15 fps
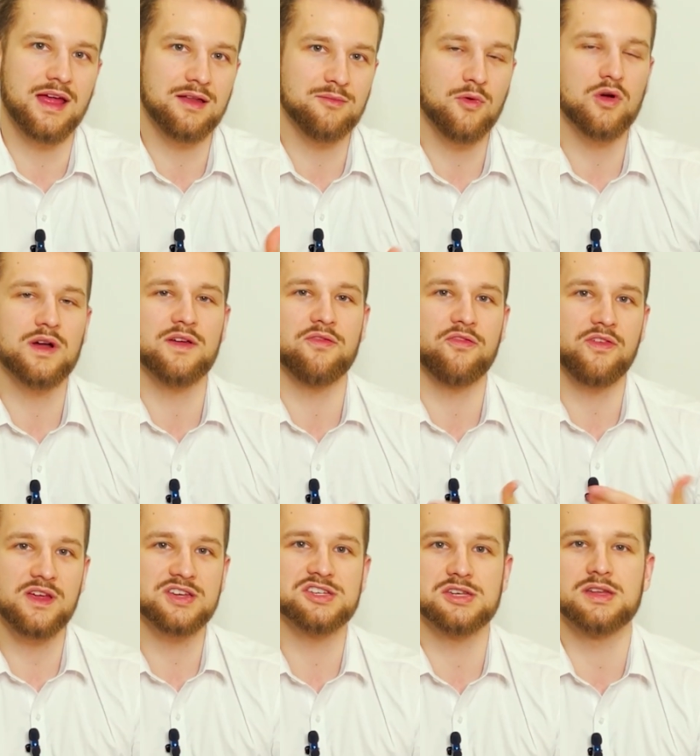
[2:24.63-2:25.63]
and more
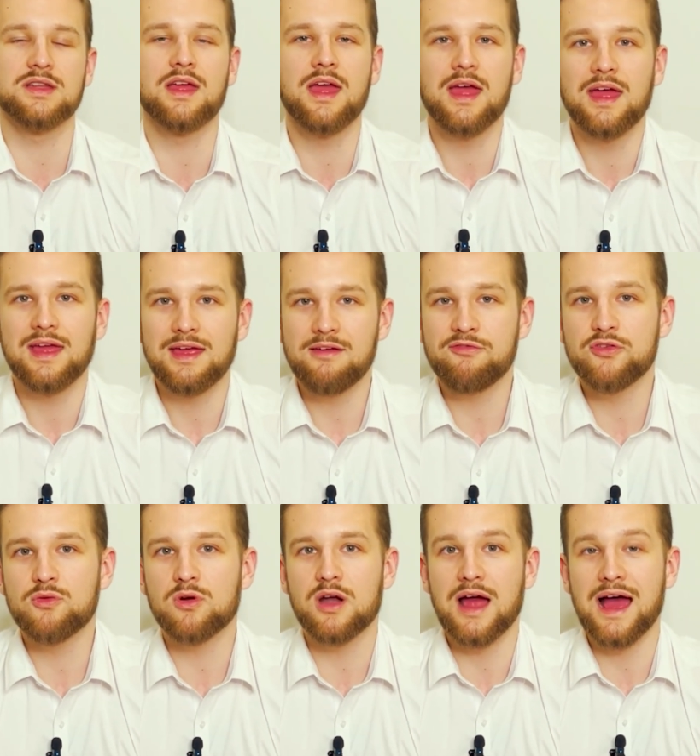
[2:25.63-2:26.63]
efficient if
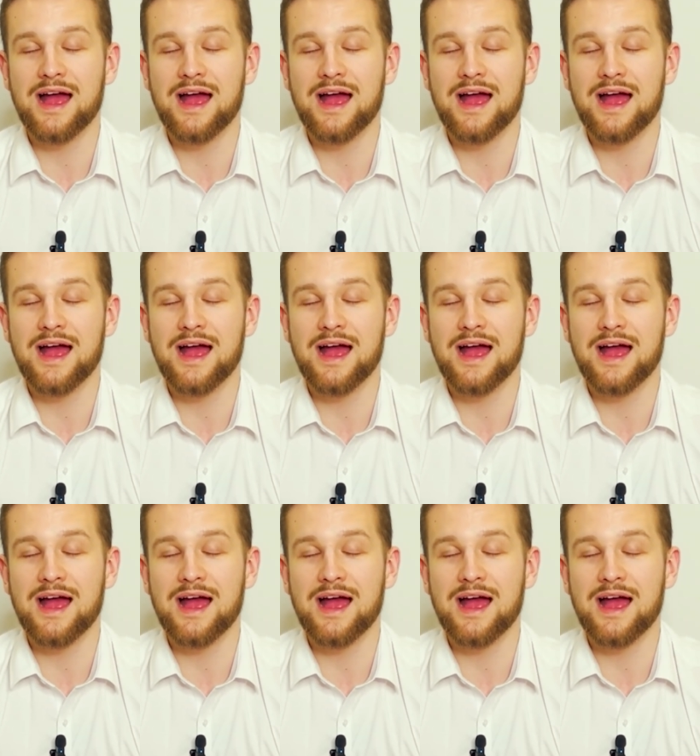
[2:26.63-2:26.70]
you were